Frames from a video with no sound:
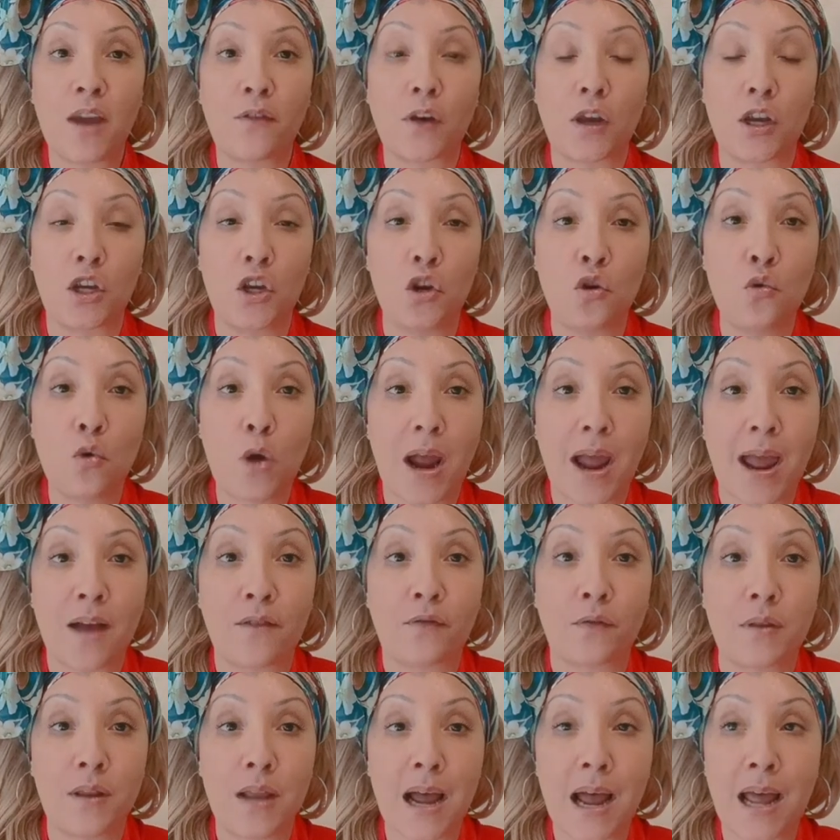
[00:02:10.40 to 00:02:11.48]
if you
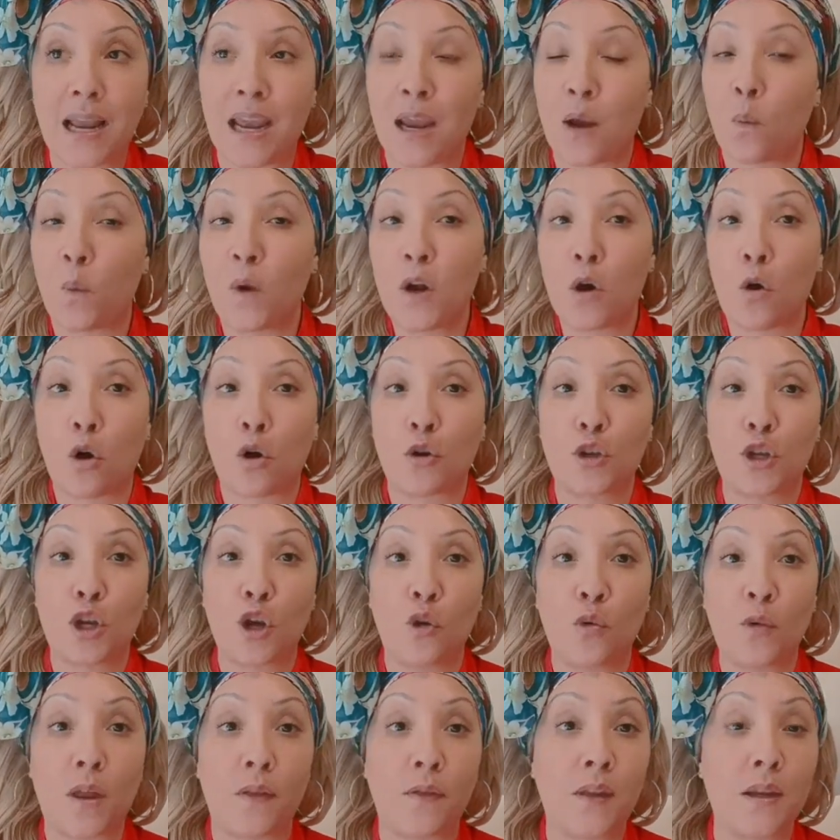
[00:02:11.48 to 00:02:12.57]
have not. And we all
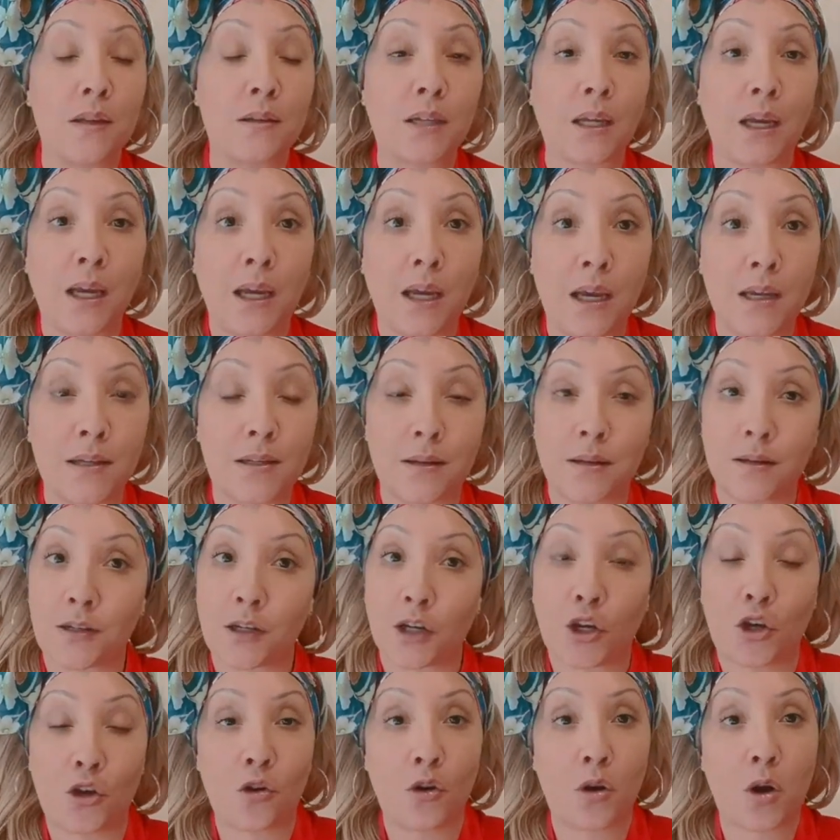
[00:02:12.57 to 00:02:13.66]
know that this is the
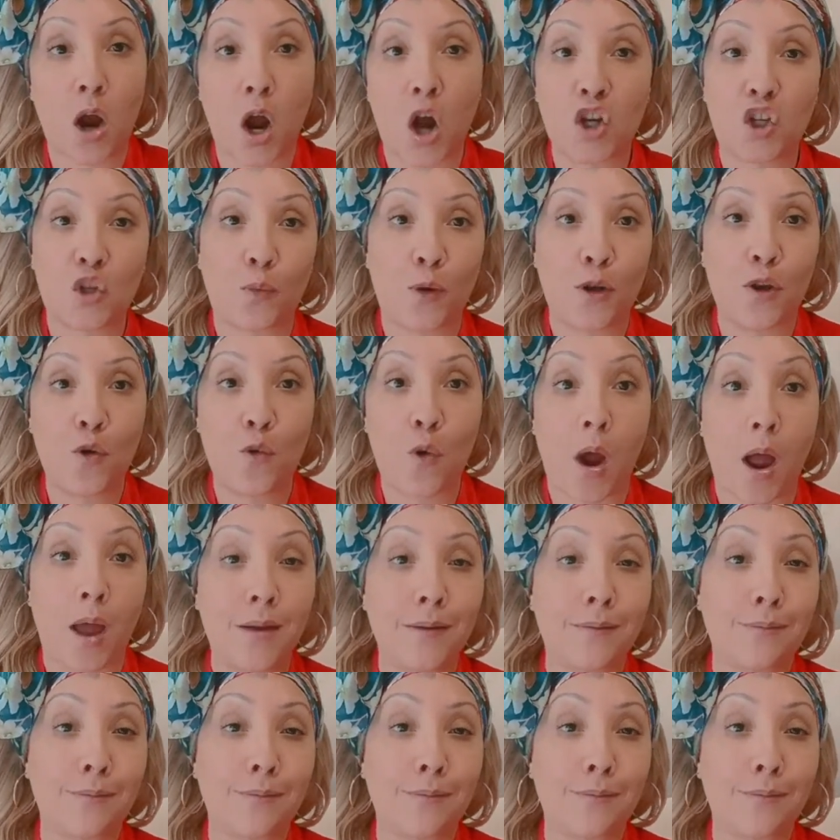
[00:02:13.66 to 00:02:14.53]
Secured Entrepreneur